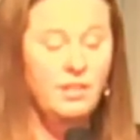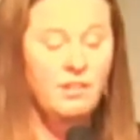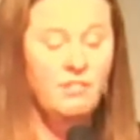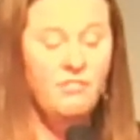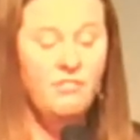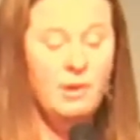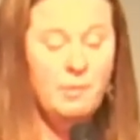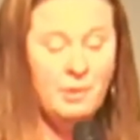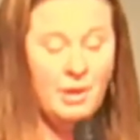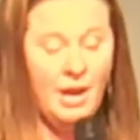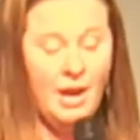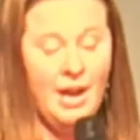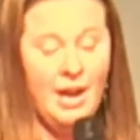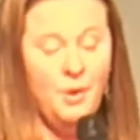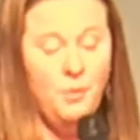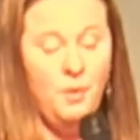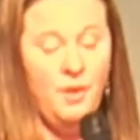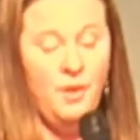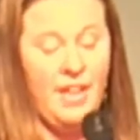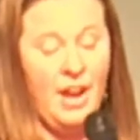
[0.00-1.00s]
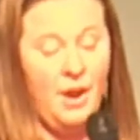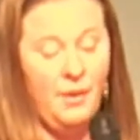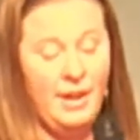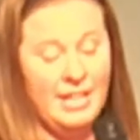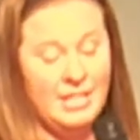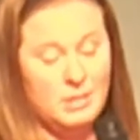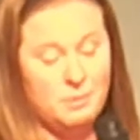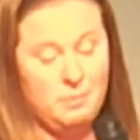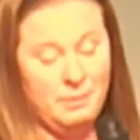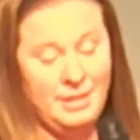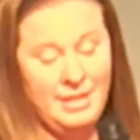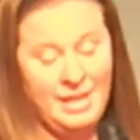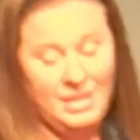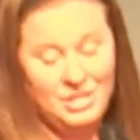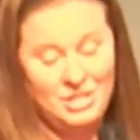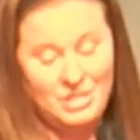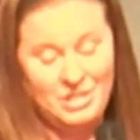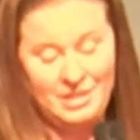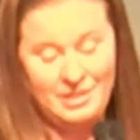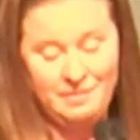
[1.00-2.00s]
from God without
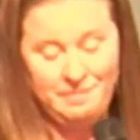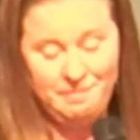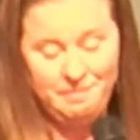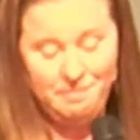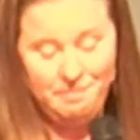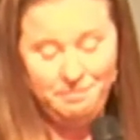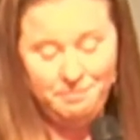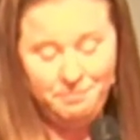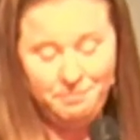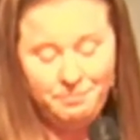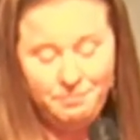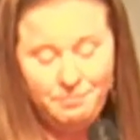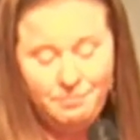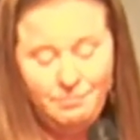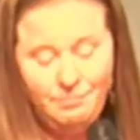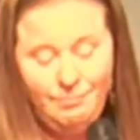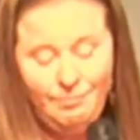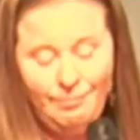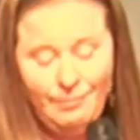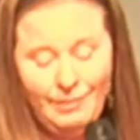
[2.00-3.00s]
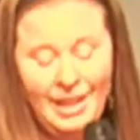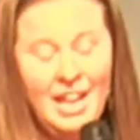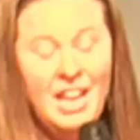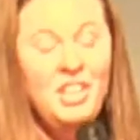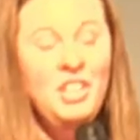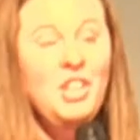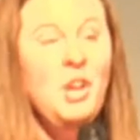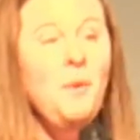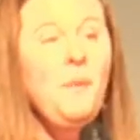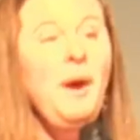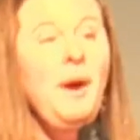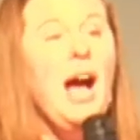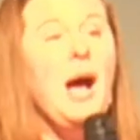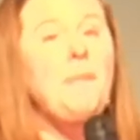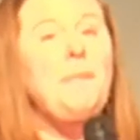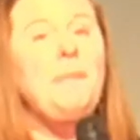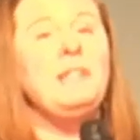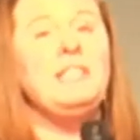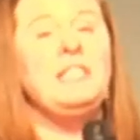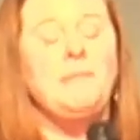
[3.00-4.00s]
explanation. And you know what
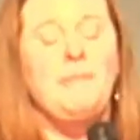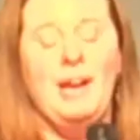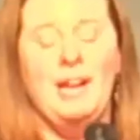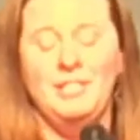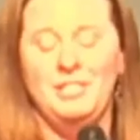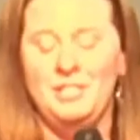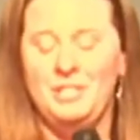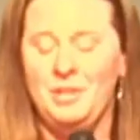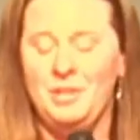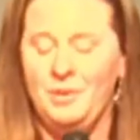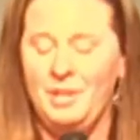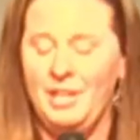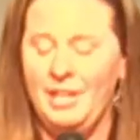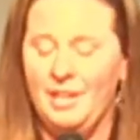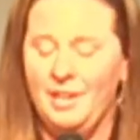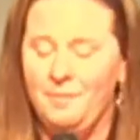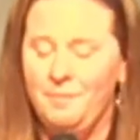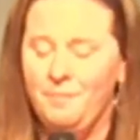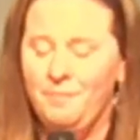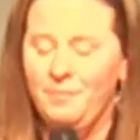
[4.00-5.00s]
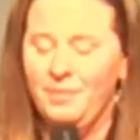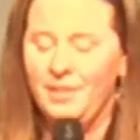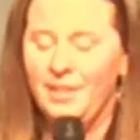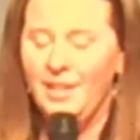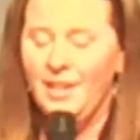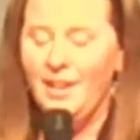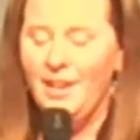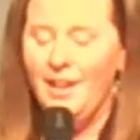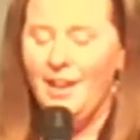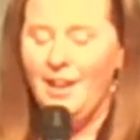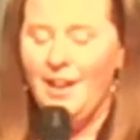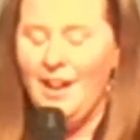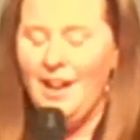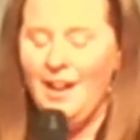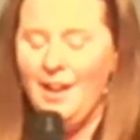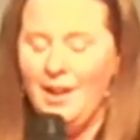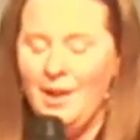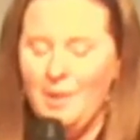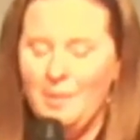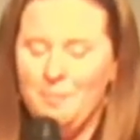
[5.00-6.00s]
happens in Macedonia?
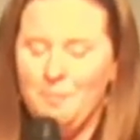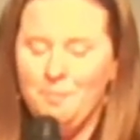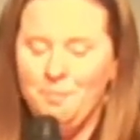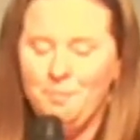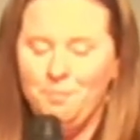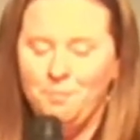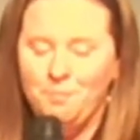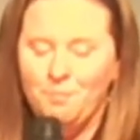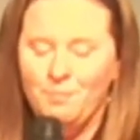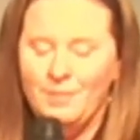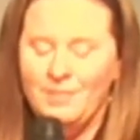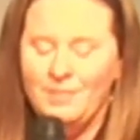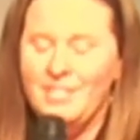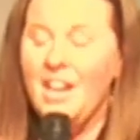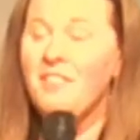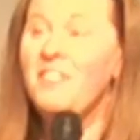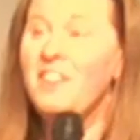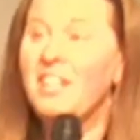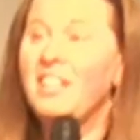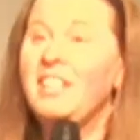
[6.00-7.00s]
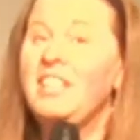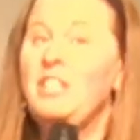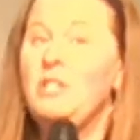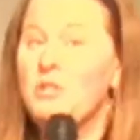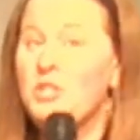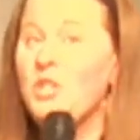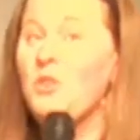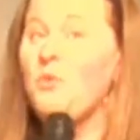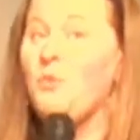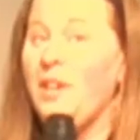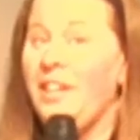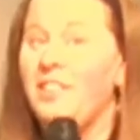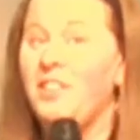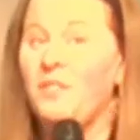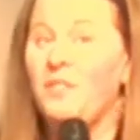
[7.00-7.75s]
Definitely you should read the